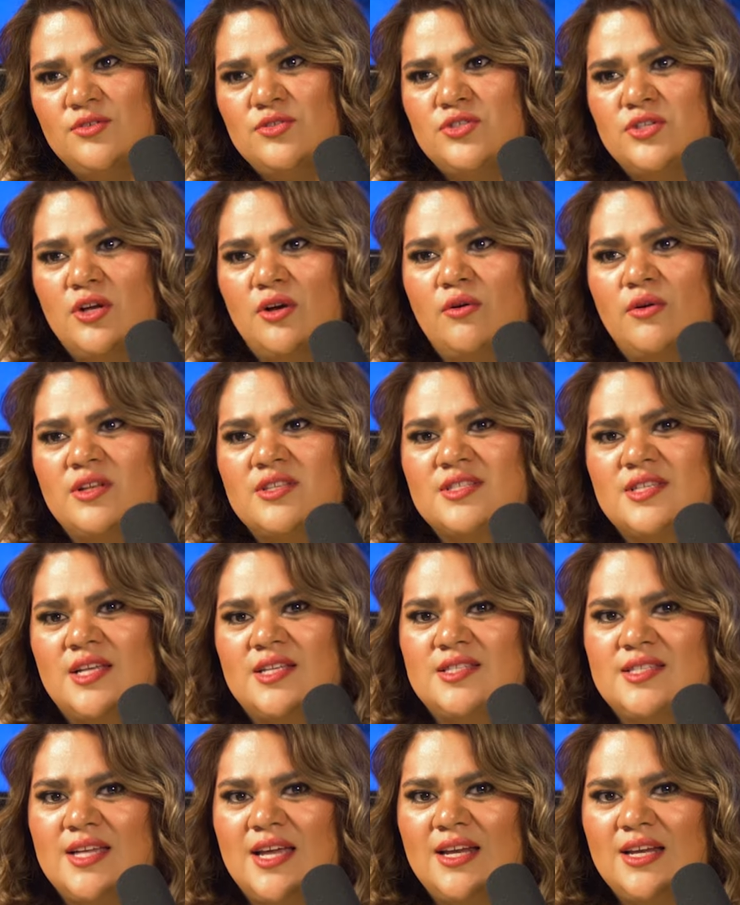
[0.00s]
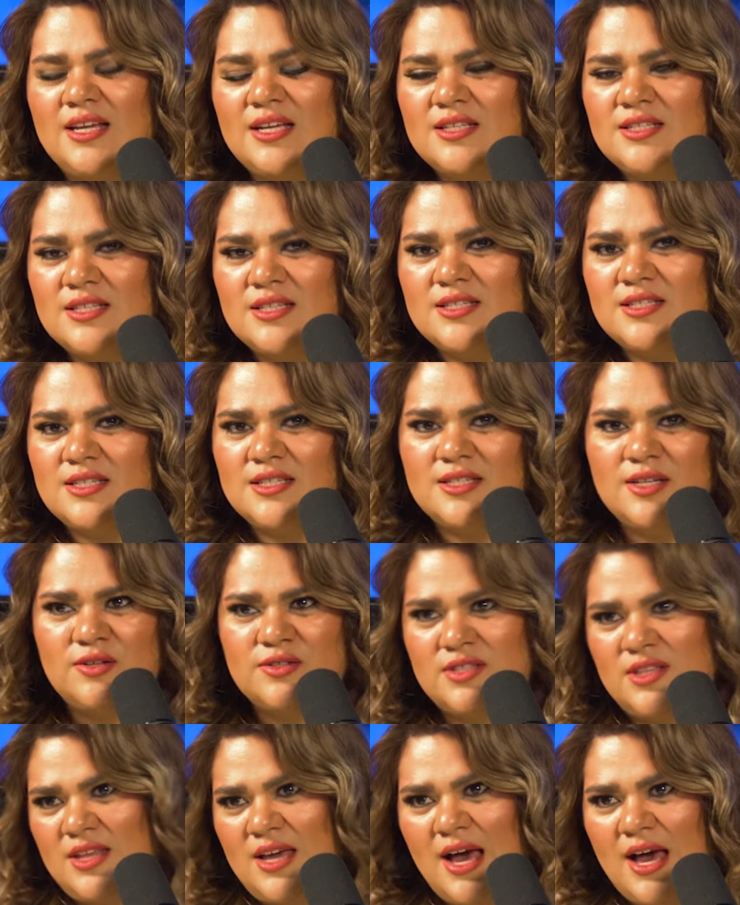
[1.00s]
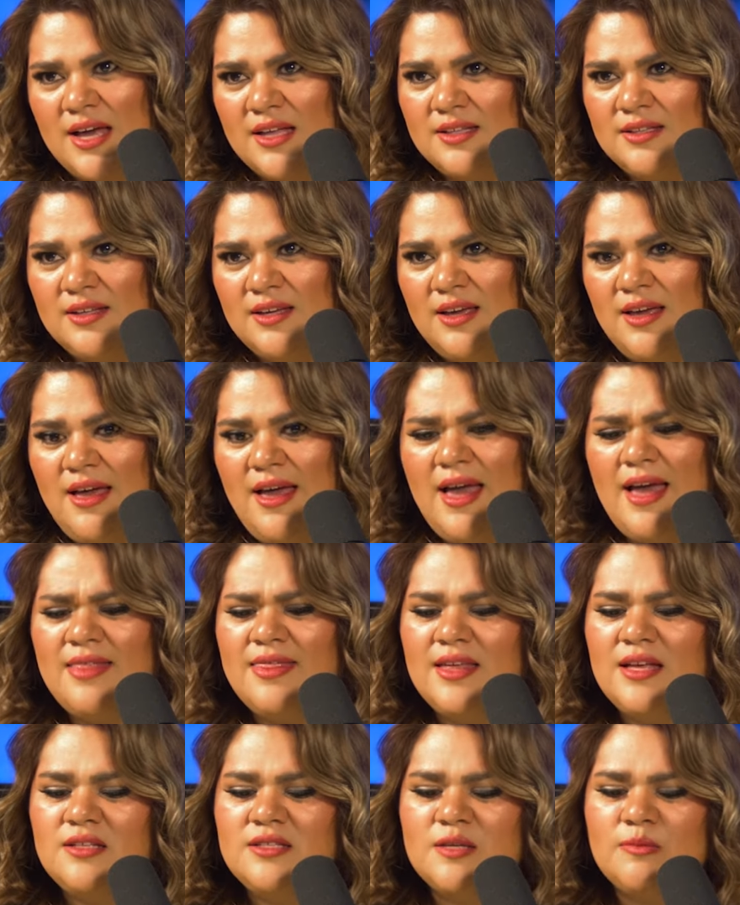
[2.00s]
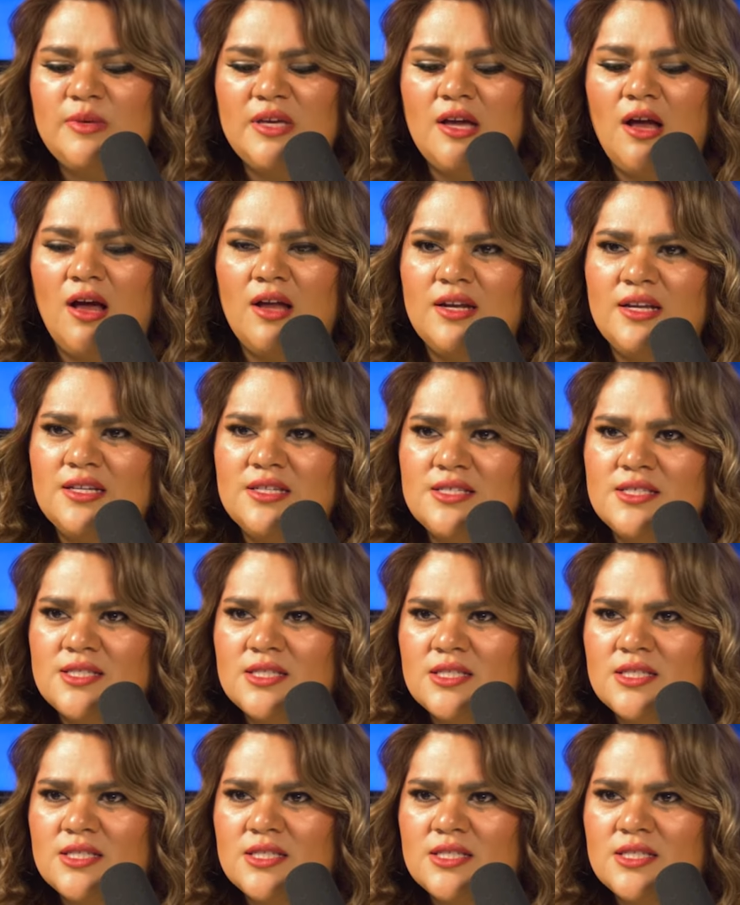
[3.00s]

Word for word: So it's it's getting into the details of that, and then to how be how do you know how to